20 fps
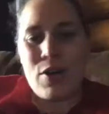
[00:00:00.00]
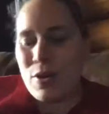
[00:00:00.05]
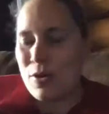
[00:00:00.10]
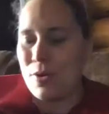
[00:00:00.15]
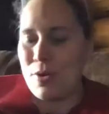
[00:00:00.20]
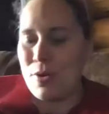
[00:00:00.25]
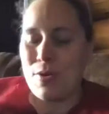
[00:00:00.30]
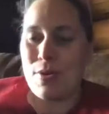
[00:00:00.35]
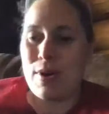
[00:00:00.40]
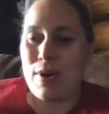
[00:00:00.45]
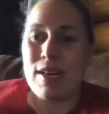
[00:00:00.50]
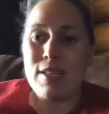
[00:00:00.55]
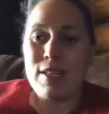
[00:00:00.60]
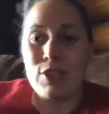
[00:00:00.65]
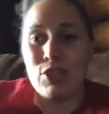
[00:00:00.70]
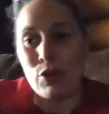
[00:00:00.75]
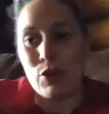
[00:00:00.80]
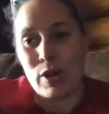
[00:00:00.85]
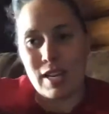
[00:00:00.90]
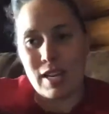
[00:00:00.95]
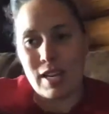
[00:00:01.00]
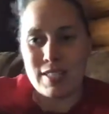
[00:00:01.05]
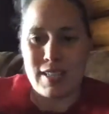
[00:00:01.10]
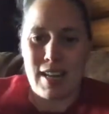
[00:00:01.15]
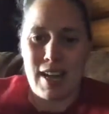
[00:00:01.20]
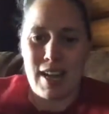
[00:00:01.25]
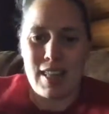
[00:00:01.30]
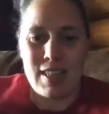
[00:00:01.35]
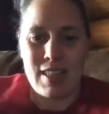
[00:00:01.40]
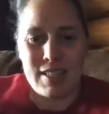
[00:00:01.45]
who is joining us
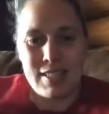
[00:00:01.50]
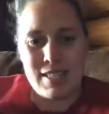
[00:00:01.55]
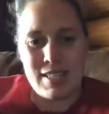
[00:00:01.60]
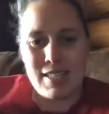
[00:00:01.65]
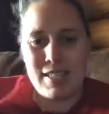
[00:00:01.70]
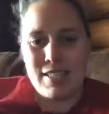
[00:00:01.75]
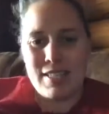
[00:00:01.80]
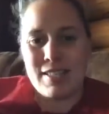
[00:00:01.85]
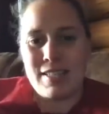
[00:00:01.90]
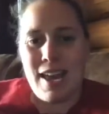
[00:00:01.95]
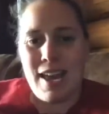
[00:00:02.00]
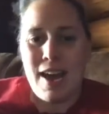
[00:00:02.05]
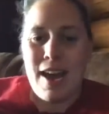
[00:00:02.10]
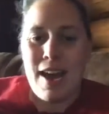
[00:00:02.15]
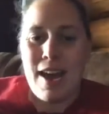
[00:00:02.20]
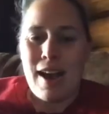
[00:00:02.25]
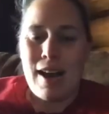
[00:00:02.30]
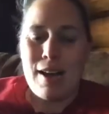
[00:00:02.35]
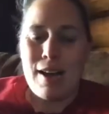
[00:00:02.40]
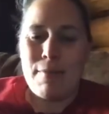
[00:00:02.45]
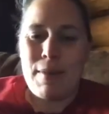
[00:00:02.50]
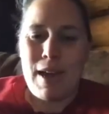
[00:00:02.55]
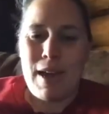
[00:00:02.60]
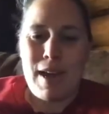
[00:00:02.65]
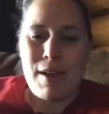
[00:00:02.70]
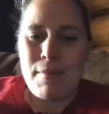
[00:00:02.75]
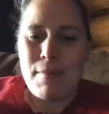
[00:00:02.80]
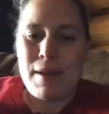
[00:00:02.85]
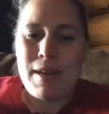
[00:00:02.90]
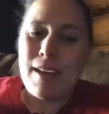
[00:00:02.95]
today, this is
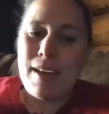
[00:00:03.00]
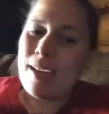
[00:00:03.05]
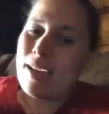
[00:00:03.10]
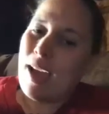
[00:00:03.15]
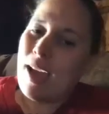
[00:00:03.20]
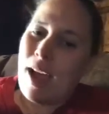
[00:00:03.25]
Amy.